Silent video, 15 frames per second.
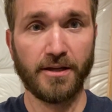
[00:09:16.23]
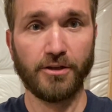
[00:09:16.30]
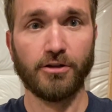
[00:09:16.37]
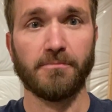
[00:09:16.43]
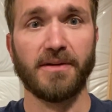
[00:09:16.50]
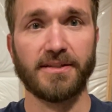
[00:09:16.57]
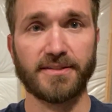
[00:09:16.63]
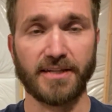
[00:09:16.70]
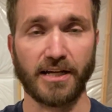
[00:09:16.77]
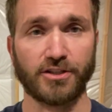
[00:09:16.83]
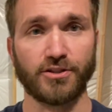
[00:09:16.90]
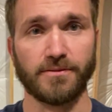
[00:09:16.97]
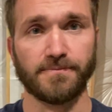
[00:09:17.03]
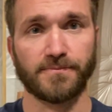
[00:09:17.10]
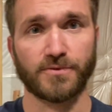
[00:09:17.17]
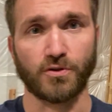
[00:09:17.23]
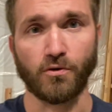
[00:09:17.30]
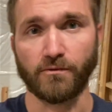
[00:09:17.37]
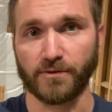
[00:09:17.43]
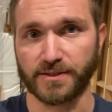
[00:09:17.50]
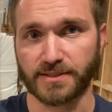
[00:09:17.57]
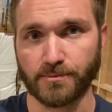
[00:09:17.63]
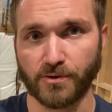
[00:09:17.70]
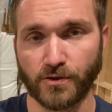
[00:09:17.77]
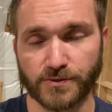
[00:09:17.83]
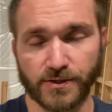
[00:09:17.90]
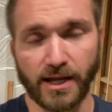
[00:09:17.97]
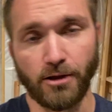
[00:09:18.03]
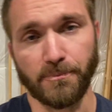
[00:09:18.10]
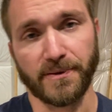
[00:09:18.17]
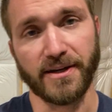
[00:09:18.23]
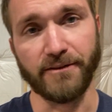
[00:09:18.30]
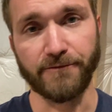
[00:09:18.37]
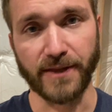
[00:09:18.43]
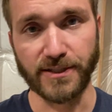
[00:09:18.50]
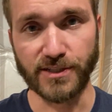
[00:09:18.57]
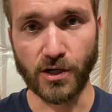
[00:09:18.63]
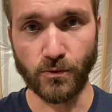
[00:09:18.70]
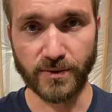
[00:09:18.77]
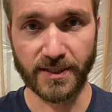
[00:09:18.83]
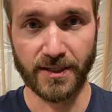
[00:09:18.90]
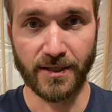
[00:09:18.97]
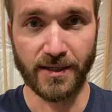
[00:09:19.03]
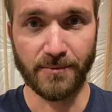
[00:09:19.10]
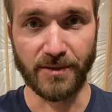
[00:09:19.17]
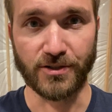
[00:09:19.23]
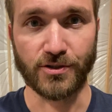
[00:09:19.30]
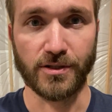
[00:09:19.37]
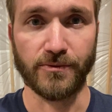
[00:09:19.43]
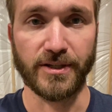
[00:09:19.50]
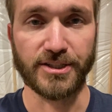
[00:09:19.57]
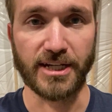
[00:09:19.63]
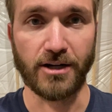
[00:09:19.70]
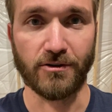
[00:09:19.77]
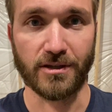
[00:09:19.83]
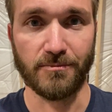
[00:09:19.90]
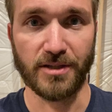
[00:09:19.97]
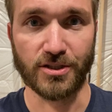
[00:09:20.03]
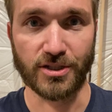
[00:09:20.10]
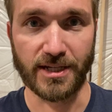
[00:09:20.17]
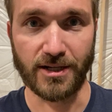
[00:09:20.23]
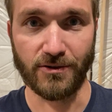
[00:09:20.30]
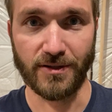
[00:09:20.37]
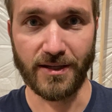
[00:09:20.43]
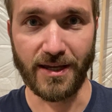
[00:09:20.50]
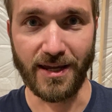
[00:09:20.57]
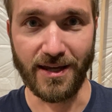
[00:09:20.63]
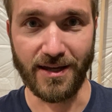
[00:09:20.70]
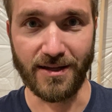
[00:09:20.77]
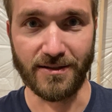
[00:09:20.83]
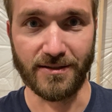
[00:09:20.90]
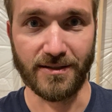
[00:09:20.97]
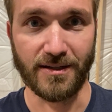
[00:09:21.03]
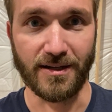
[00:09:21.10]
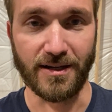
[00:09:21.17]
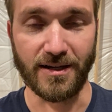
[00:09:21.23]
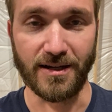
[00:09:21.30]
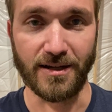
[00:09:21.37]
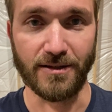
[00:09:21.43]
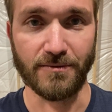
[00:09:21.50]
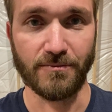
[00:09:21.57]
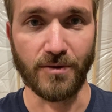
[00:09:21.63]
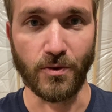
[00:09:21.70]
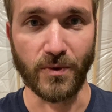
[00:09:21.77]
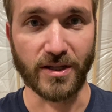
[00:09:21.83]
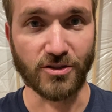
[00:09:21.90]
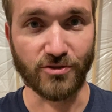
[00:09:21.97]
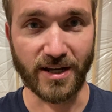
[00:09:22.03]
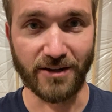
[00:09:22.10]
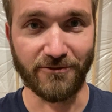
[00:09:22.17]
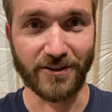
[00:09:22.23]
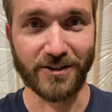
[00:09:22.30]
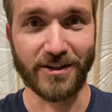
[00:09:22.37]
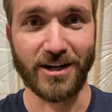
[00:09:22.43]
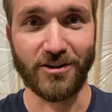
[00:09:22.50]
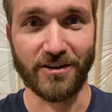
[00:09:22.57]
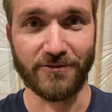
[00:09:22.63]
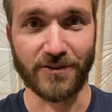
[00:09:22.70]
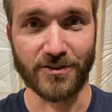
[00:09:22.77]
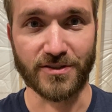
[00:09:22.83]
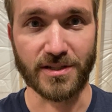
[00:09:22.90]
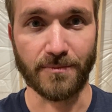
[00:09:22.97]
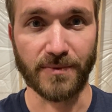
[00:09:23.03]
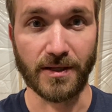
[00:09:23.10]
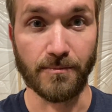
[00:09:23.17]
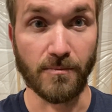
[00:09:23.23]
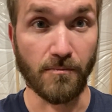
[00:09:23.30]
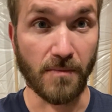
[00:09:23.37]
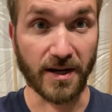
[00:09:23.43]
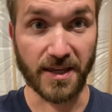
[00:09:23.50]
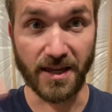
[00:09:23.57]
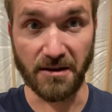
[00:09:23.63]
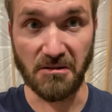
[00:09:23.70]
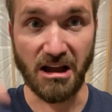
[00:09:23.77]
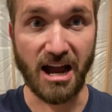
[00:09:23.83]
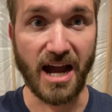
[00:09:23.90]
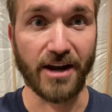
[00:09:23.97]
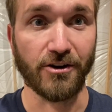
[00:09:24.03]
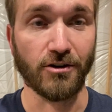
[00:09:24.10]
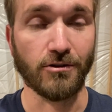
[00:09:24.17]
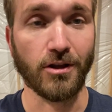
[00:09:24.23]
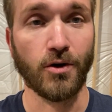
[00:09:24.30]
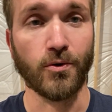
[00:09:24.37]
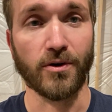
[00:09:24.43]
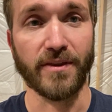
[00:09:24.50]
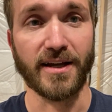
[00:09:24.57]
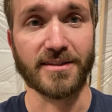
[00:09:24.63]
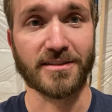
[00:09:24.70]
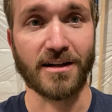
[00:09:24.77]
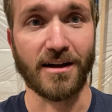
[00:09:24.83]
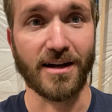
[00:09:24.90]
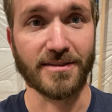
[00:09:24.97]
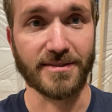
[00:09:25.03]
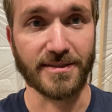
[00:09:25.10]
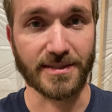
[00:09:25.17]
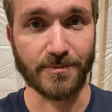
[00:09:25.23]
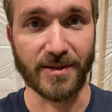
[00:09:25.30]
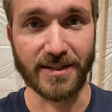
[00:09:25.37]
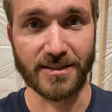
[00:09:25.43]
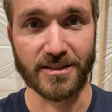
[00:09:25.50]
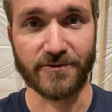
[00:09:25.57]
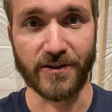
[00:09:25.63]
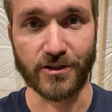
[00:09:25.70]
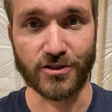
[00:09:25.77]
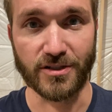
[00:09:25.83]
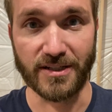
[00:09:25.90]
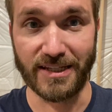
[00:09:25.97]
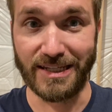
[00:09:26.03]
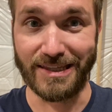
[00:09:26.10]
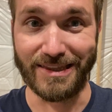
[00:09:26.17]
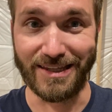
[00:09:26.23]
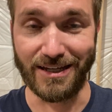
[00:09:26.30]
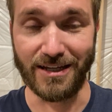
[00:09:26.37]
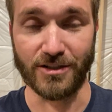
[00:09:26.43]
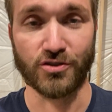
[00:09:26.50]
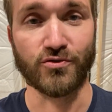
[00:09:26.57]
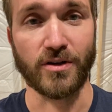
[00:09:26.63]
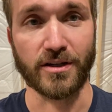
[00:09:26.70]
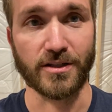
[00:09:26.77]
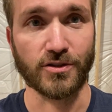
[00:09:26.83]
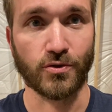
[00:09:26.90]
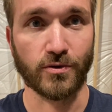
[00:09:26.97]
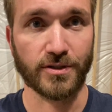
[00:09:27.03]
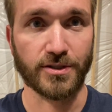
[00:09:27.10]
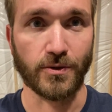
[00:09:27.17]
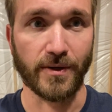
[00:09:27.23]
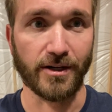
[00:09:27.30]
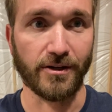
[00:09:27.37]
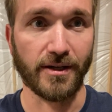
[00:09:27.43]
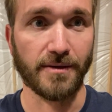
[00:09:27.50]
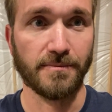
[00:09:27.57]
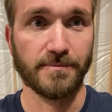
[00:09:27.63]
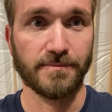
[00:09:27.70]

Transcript: midsection. So hopefully some of those will help. And if they don't, make sure you reach out, give me a shout, and we can try to figure out if there's something, again, higher or lower that's causing some of that dysfunction in the trunk and torso area.